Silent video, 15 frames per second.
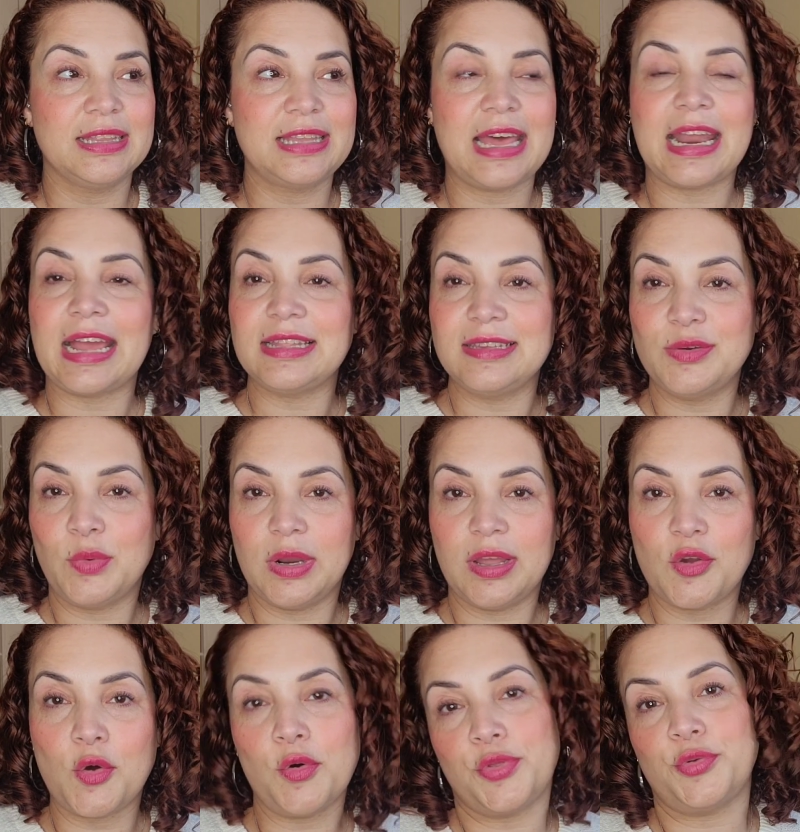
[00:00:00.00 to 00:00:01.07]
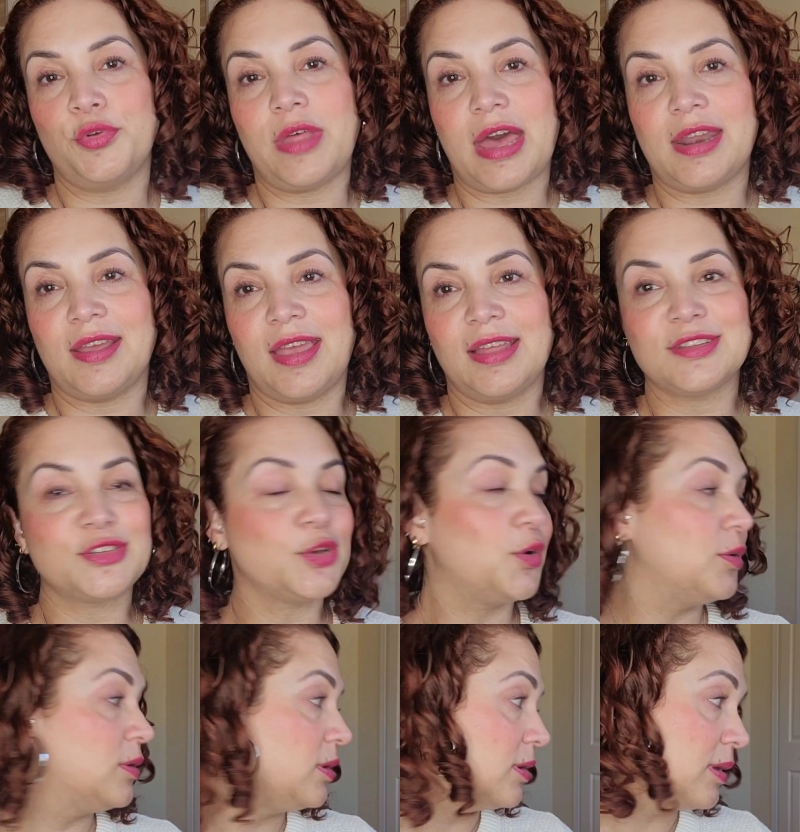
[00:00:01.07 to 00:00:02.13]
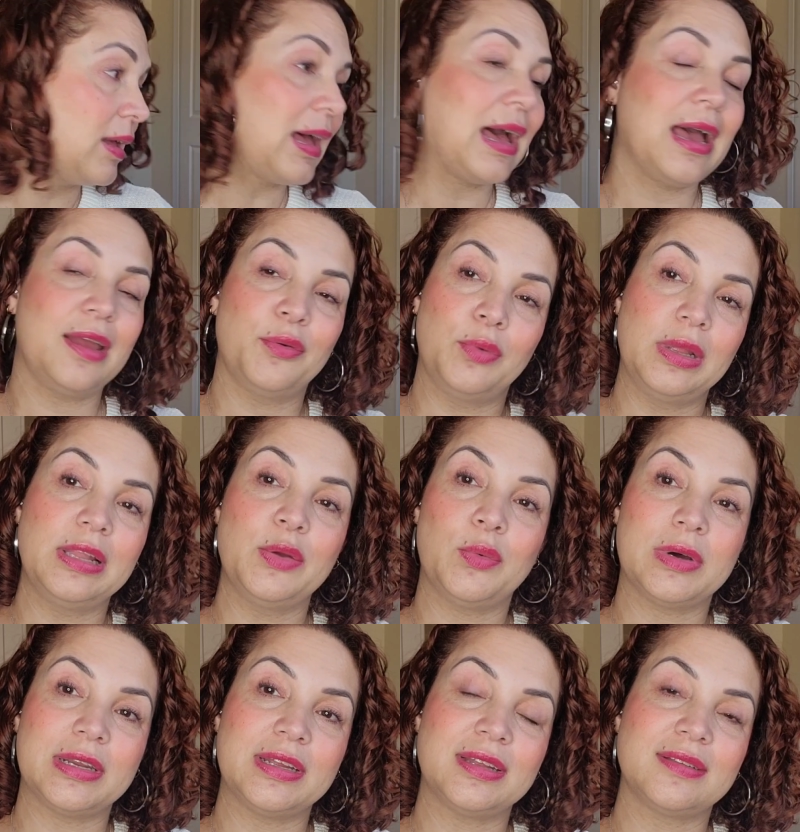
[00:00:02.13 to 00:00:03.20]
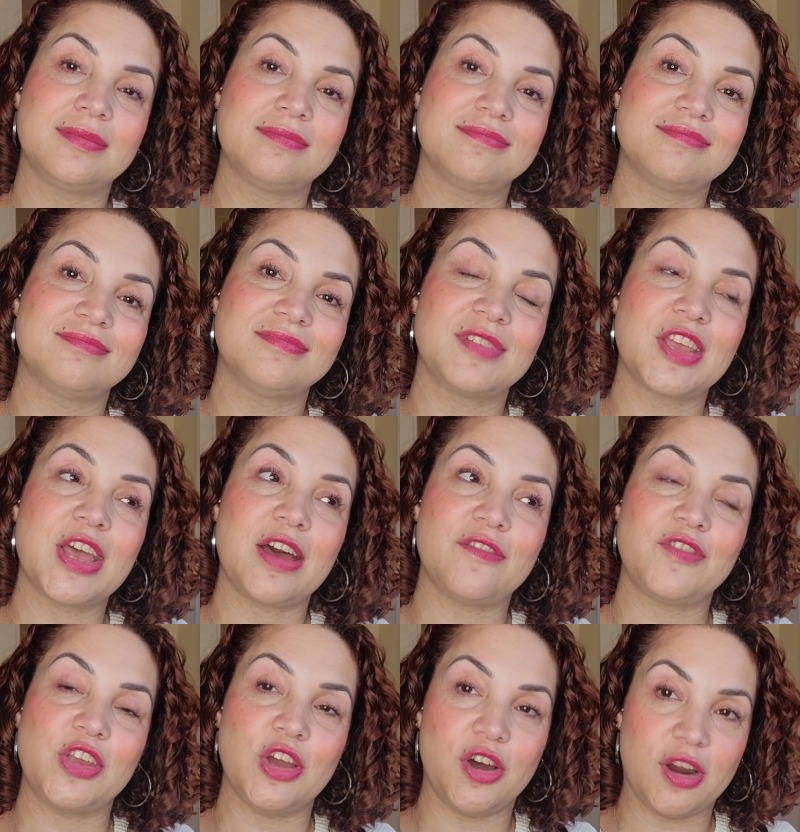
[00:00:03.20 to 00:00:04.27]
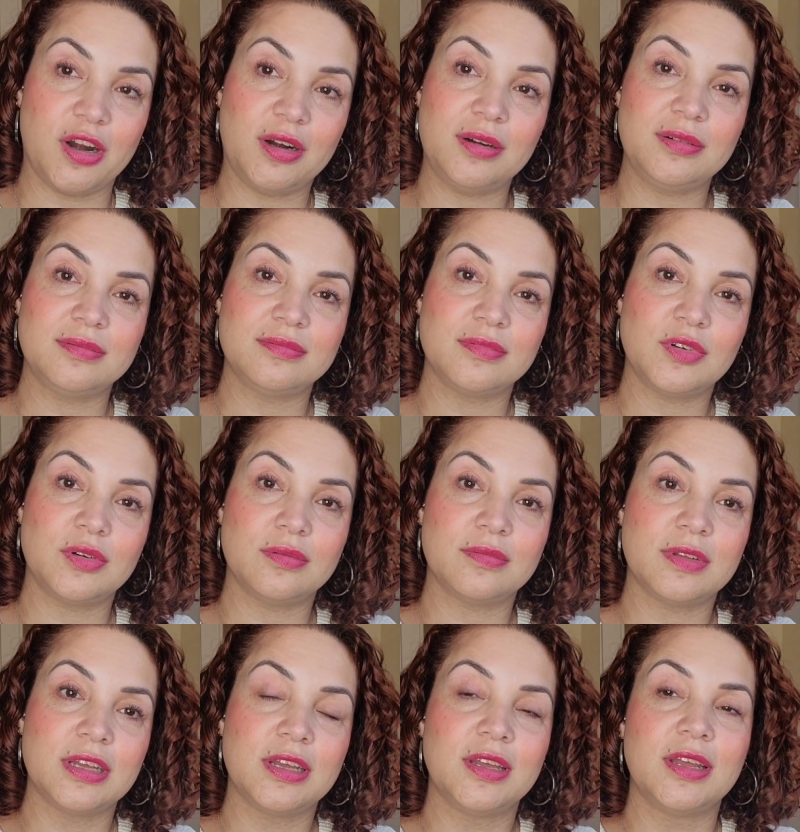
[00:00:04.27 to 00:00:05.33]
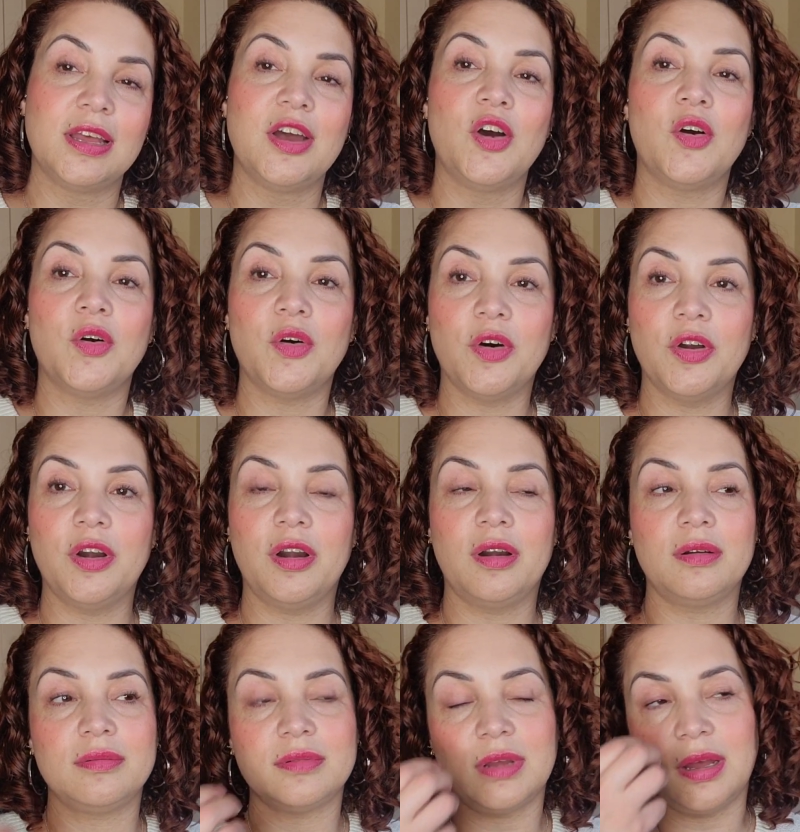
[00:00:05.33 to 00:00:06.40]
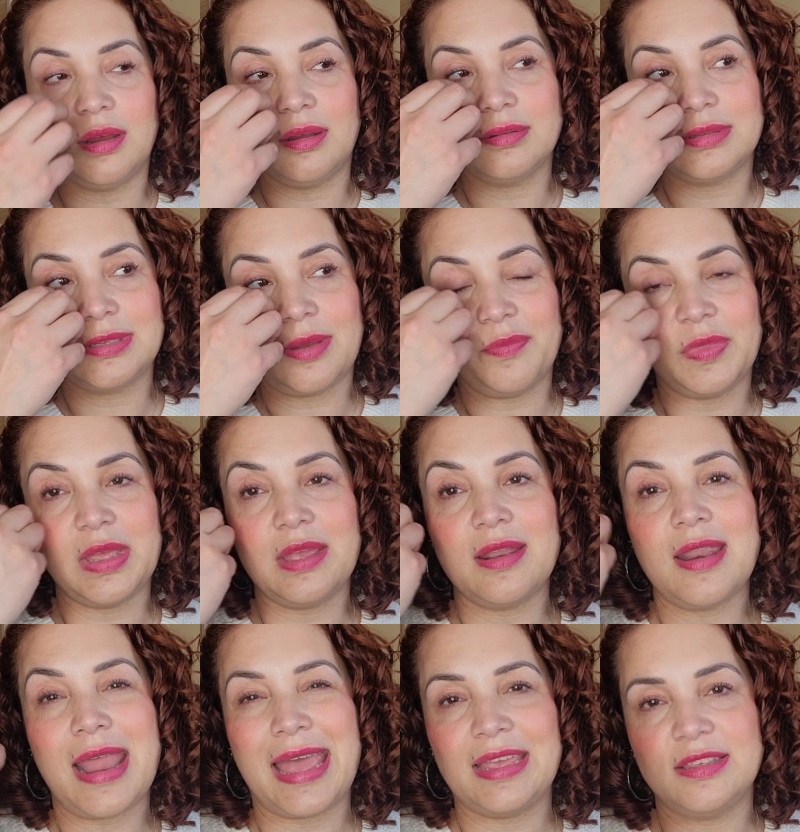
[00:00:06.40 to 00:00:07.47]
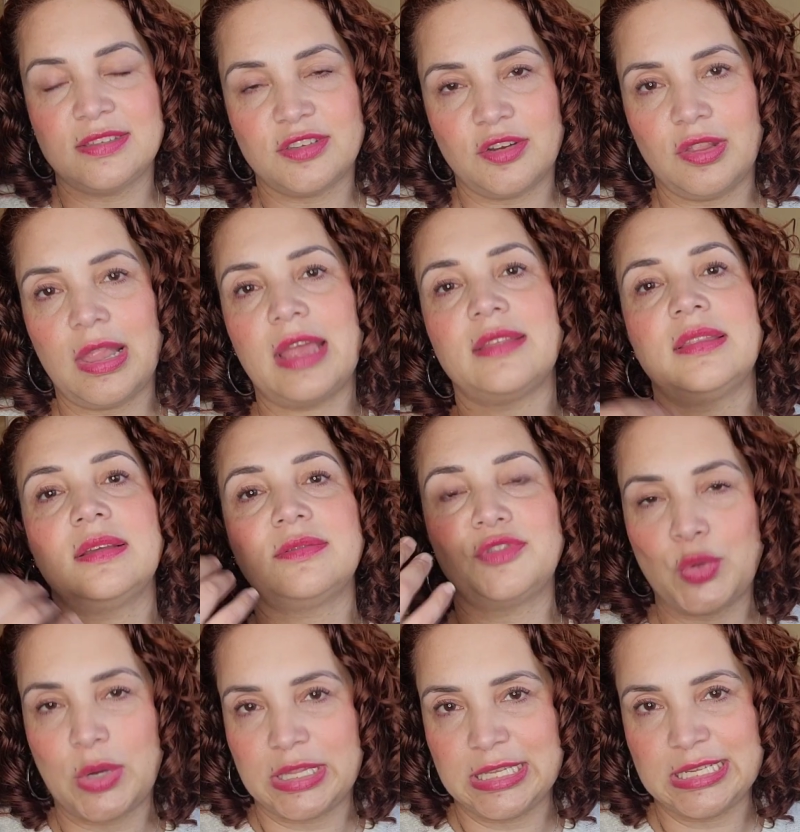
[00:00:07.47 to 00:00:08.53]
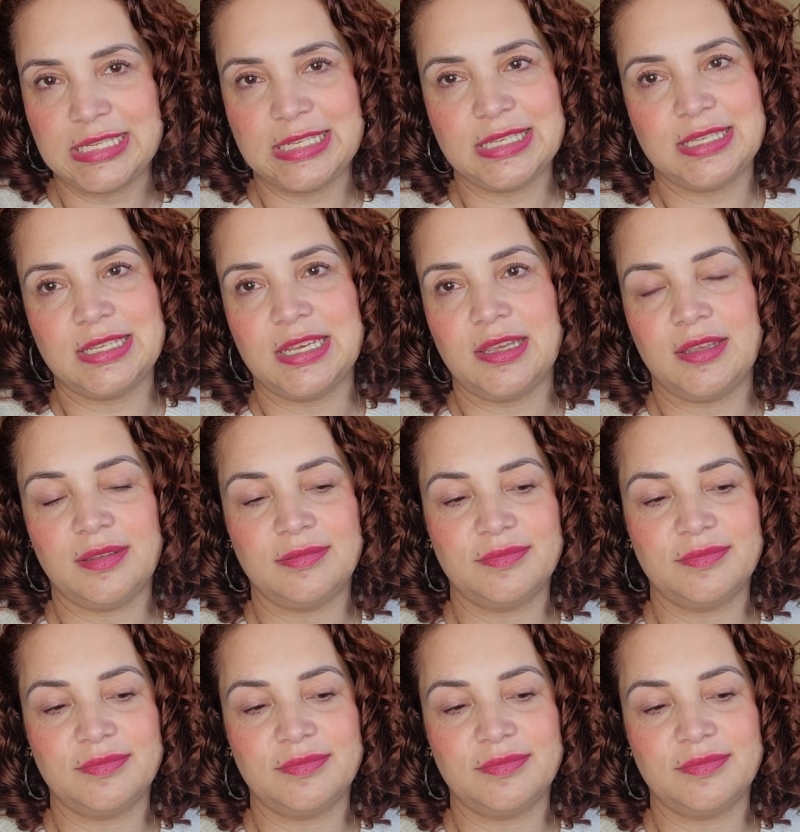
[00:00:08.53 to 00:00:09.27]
that I didn't want to go through that again. So I really wanted caviar or something nicer like the trendy CC.